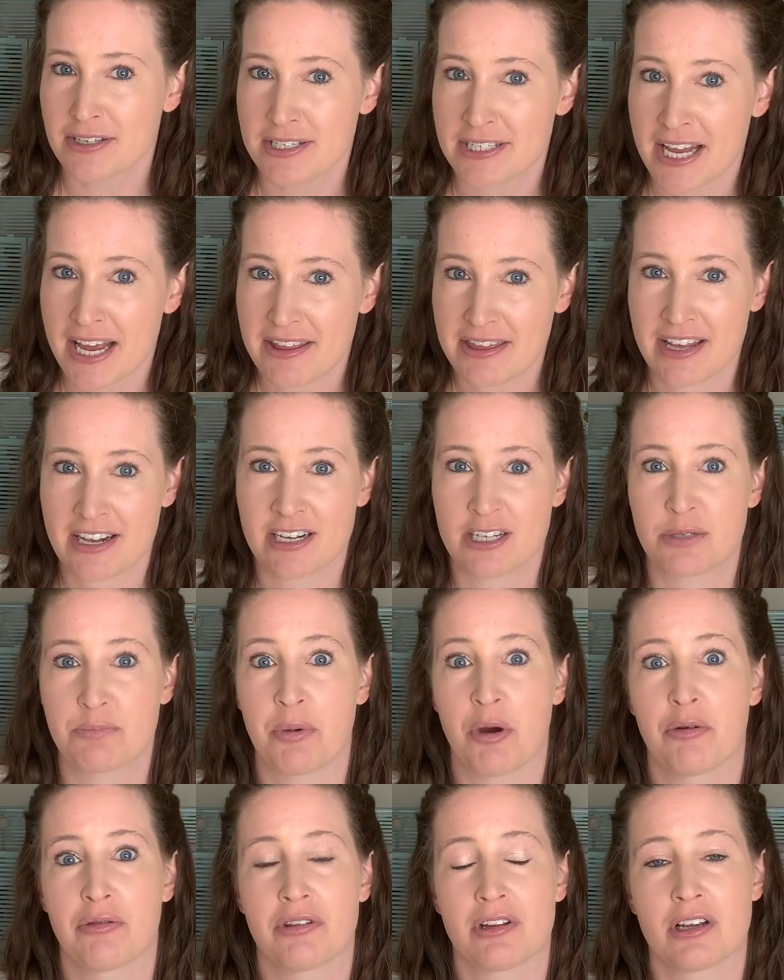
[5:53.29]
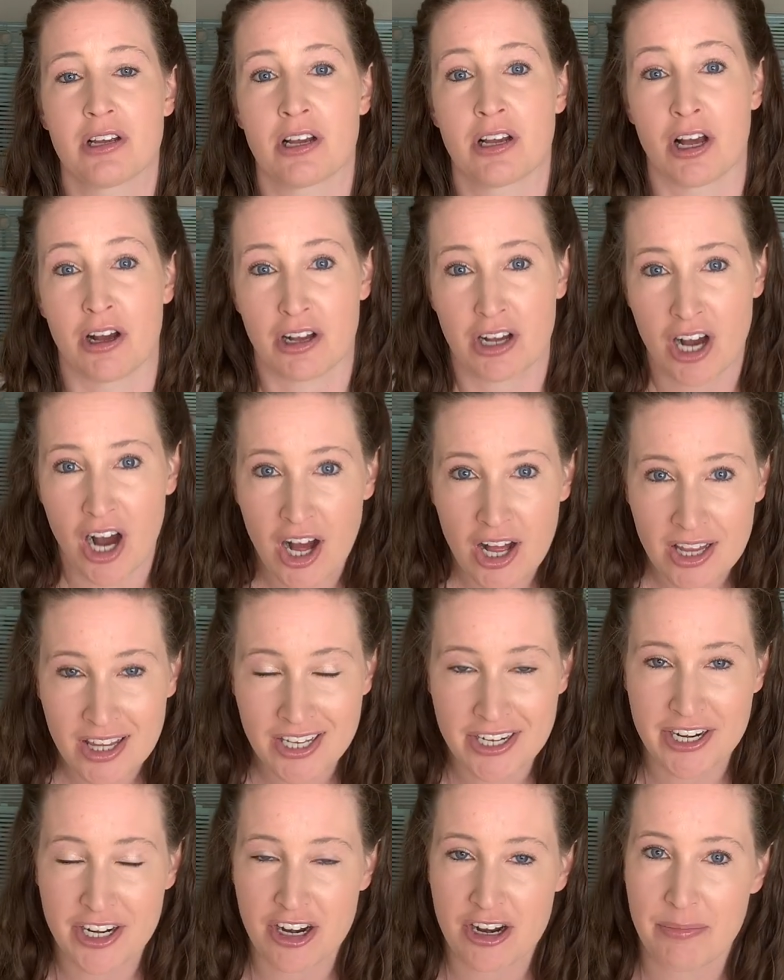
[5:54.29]
set that is both a
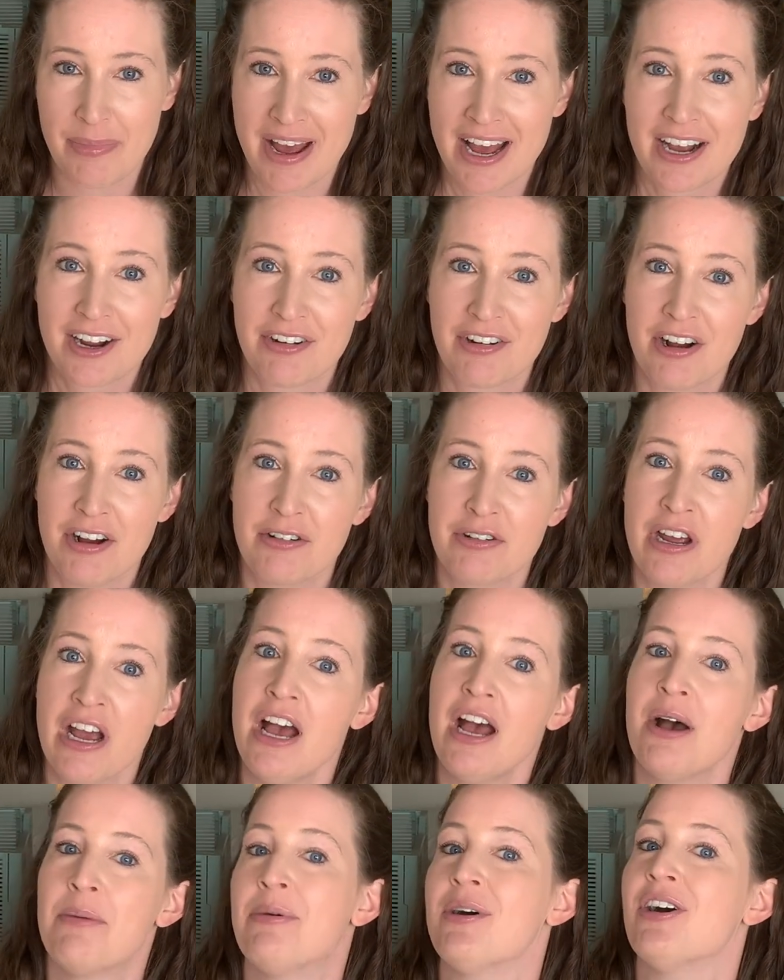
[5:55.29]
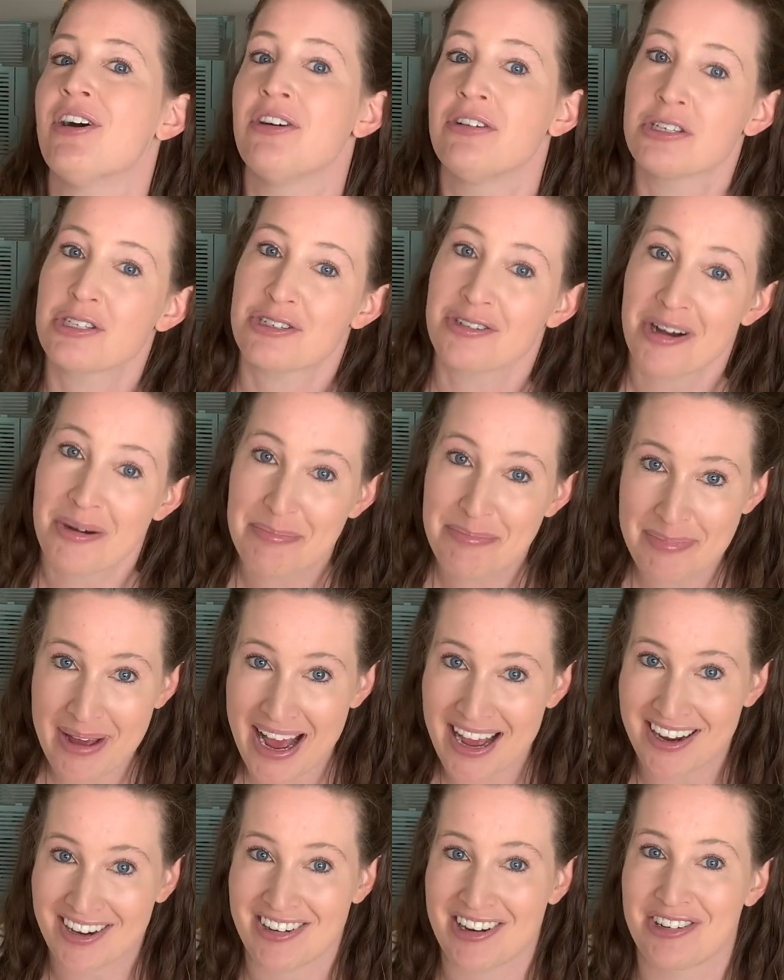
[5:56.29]
culinary background, but also a
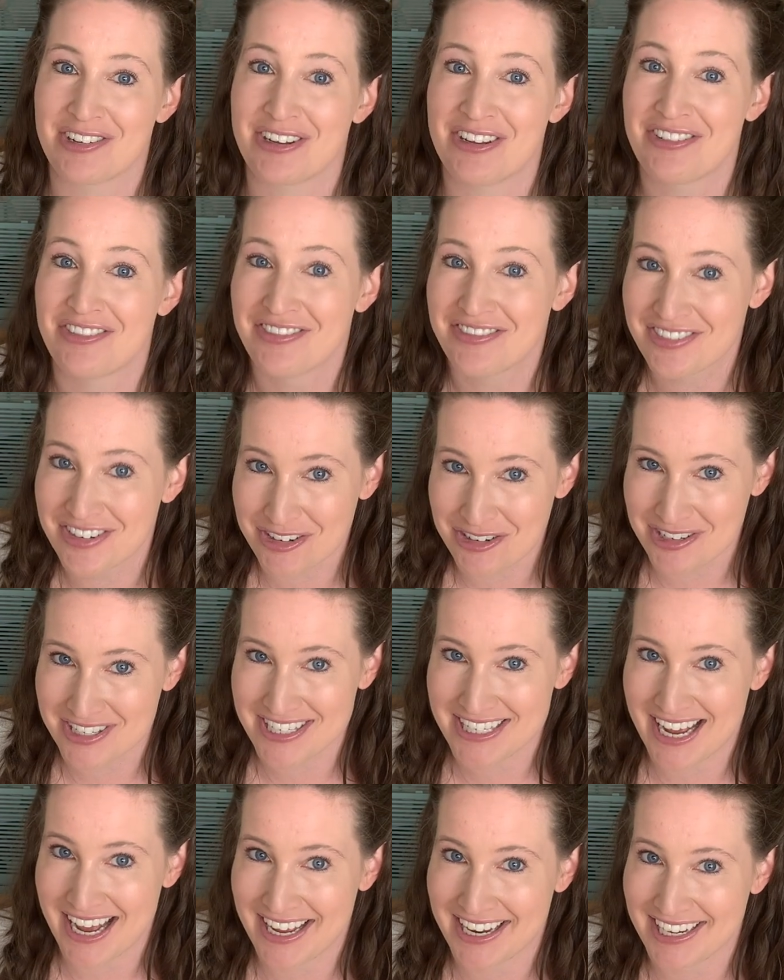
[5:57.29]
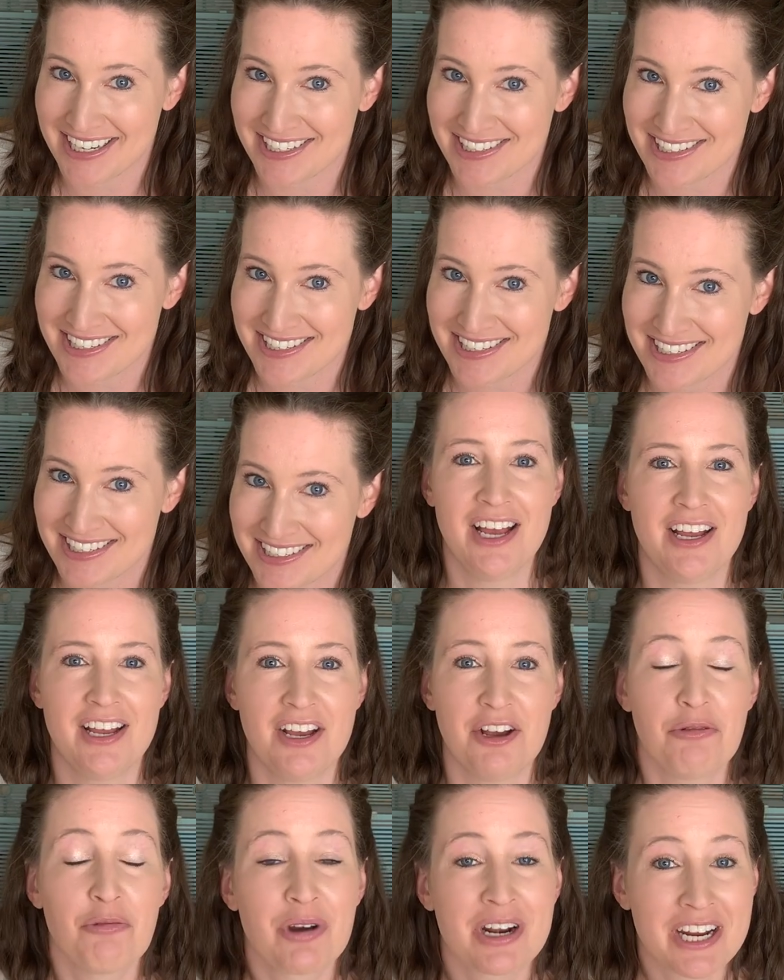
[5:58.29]
background in food science.
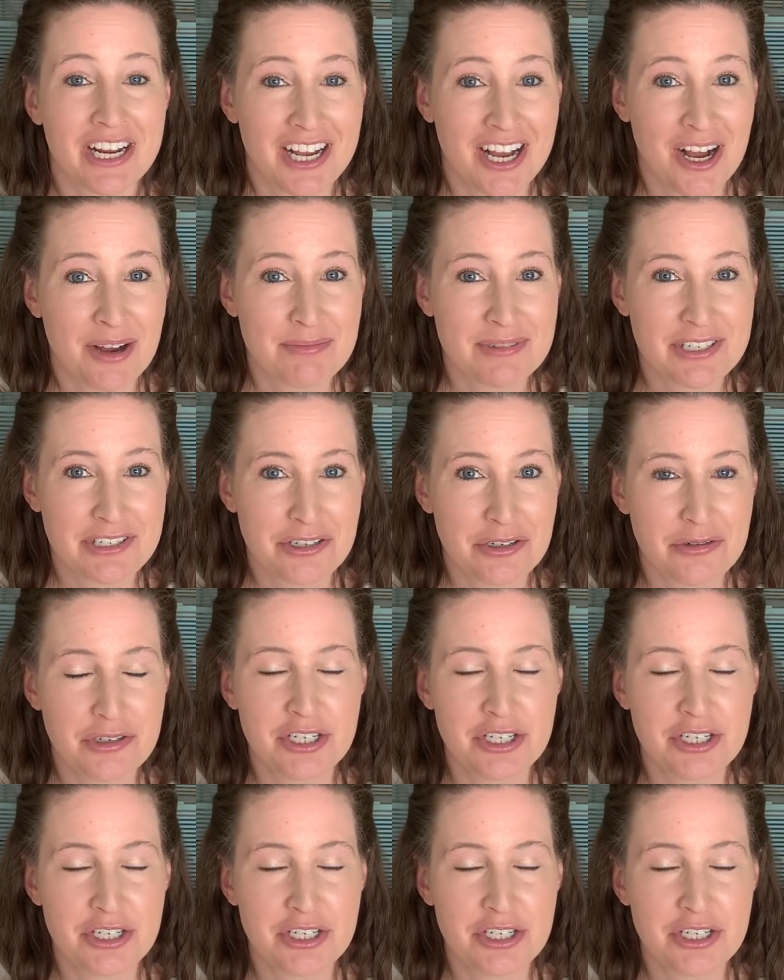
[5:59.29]
When it comes to